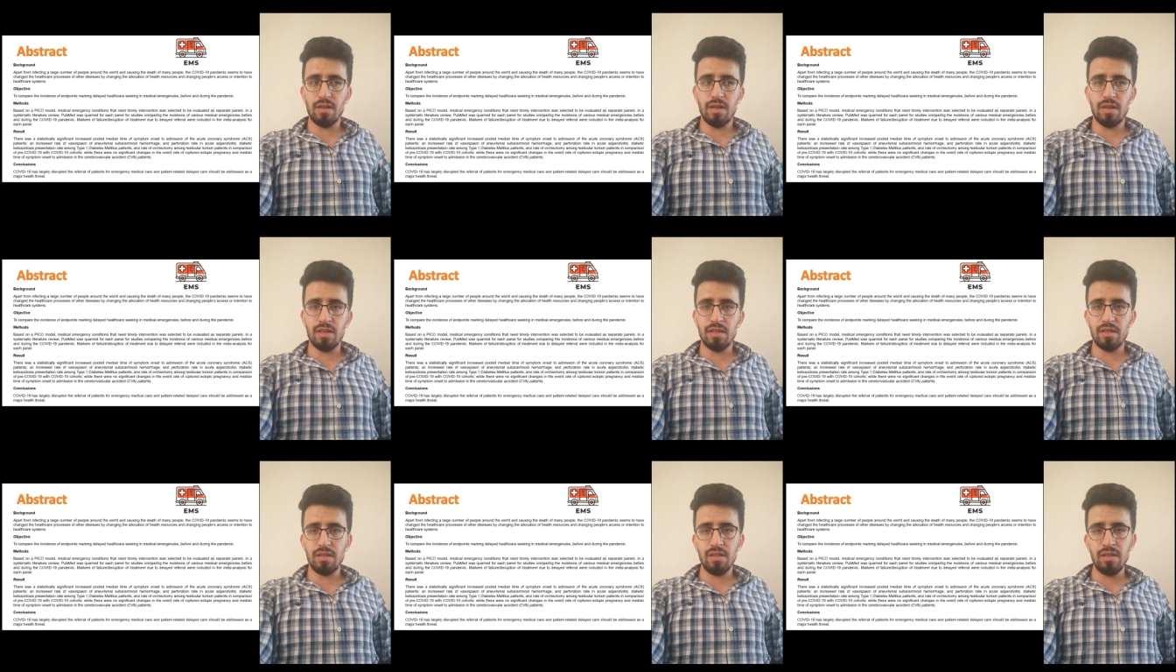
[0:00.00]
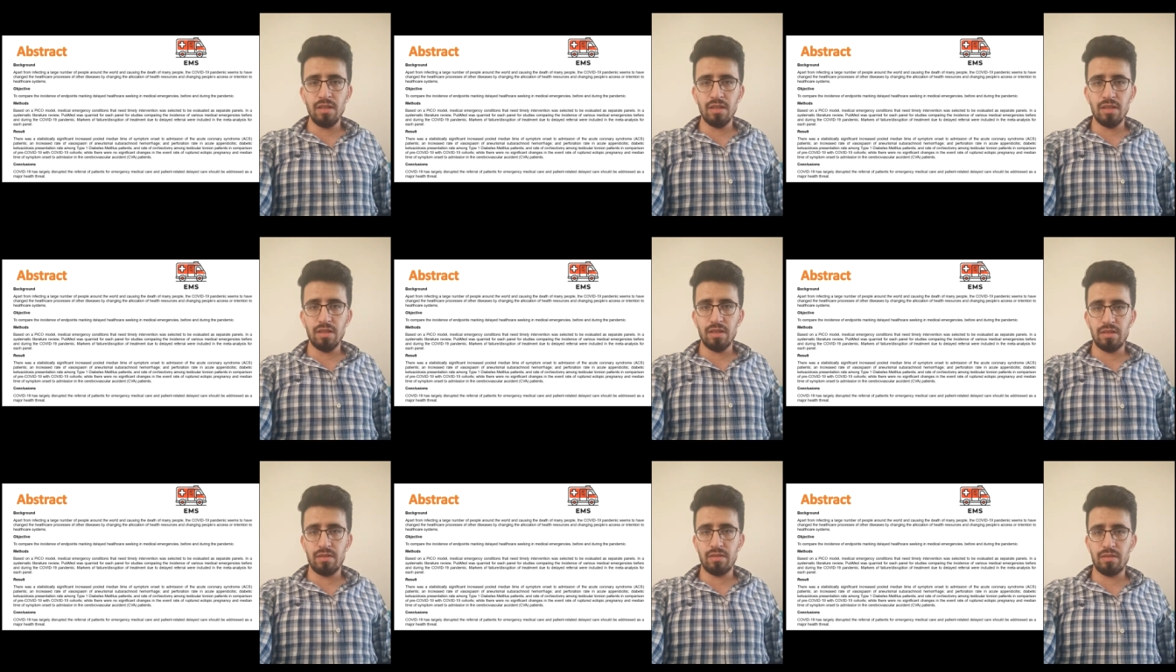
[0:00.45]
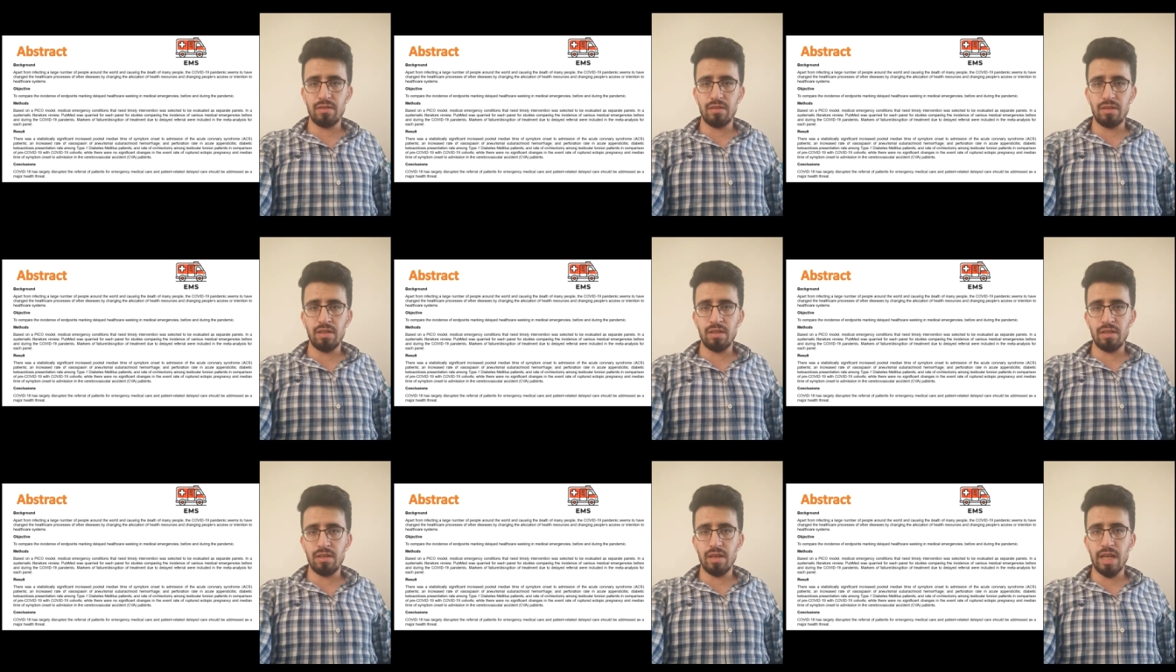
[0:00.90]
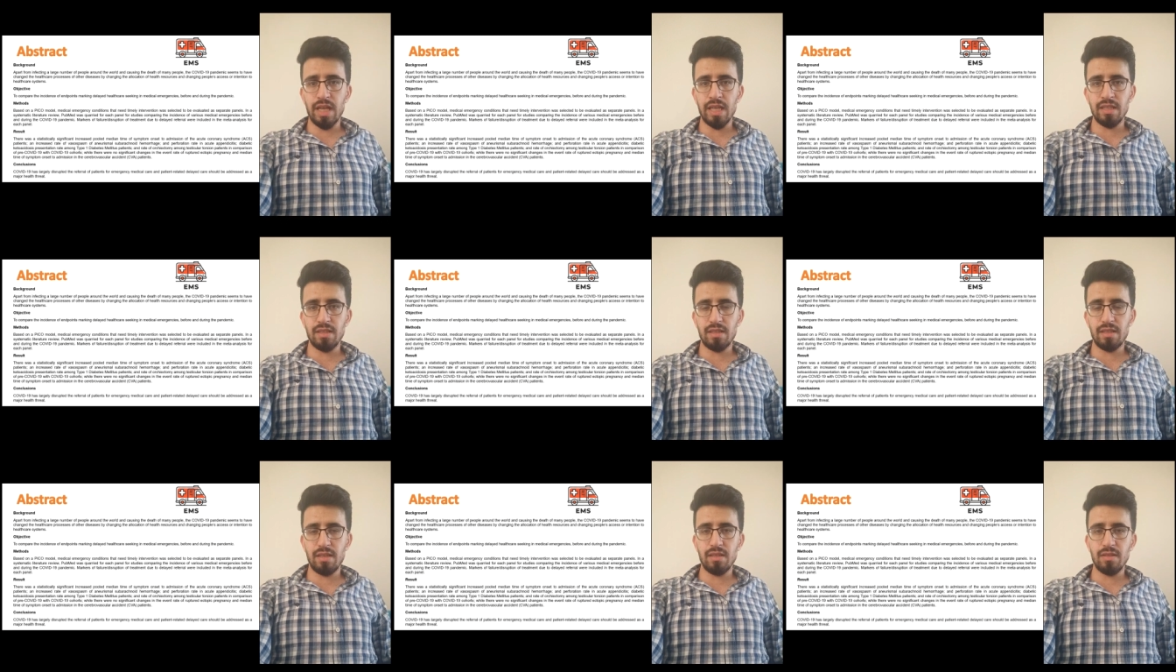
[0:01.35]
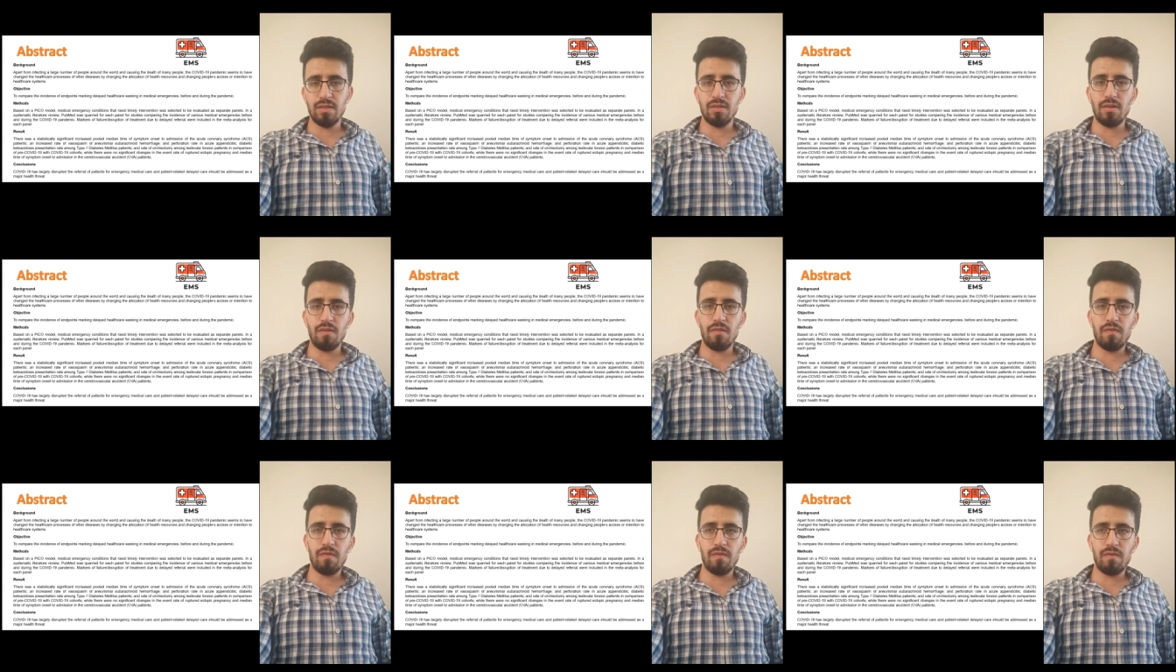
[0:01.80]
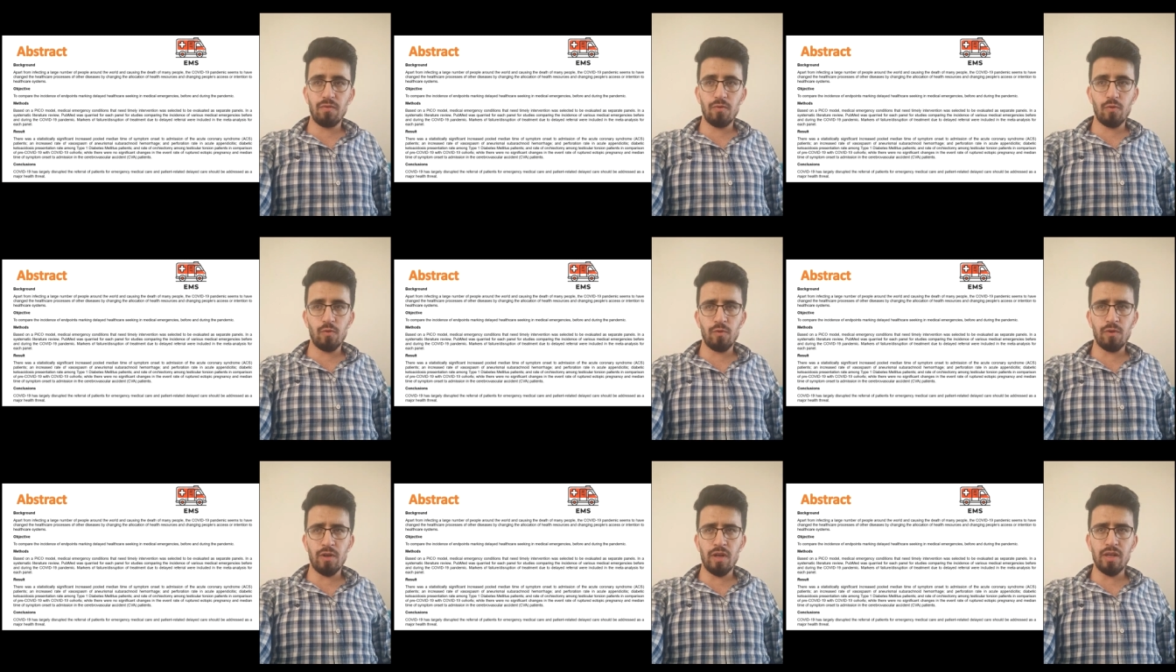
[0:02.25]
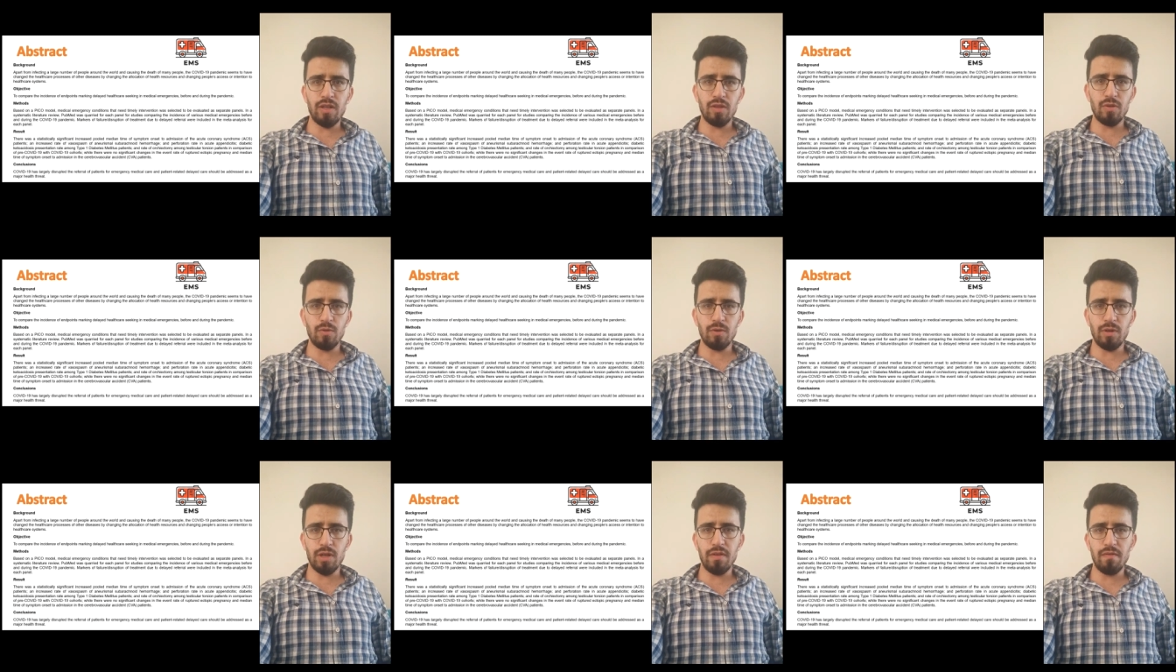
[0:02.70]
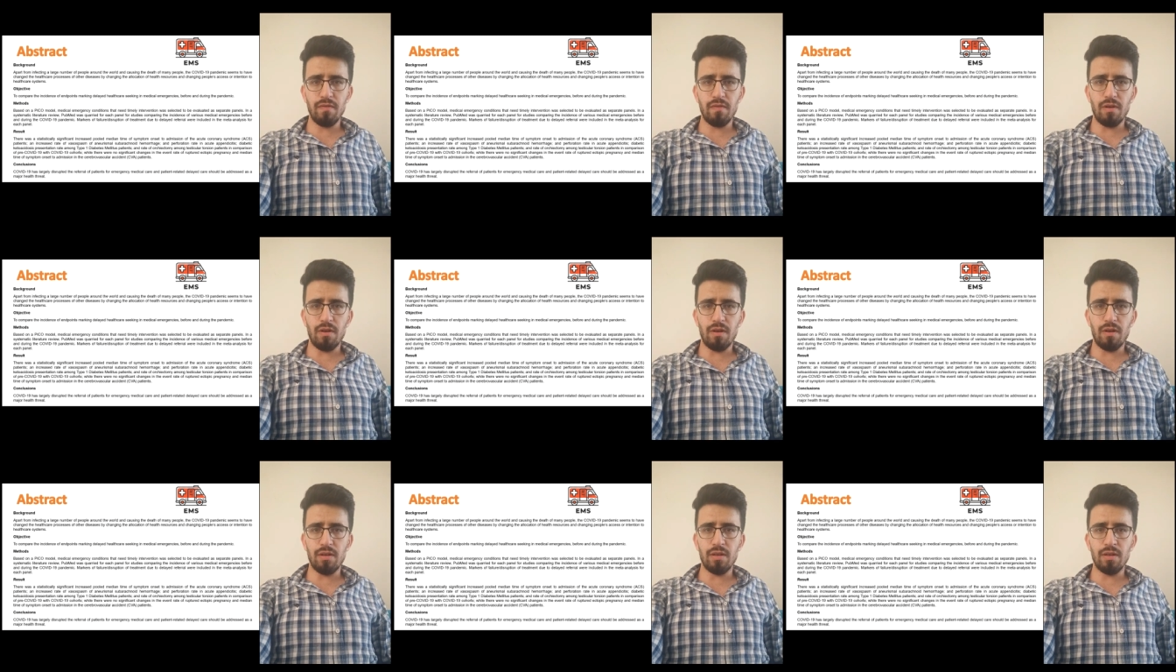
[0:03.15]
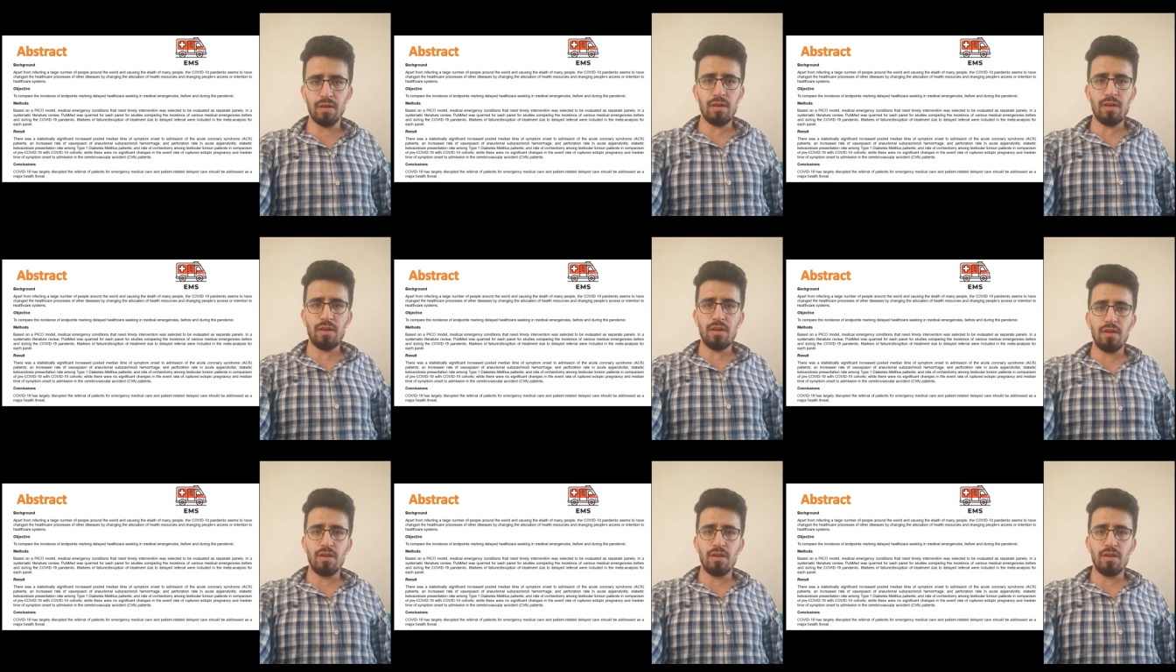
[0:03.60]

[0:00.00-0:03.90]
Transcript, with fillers: an intern in last days of 2021,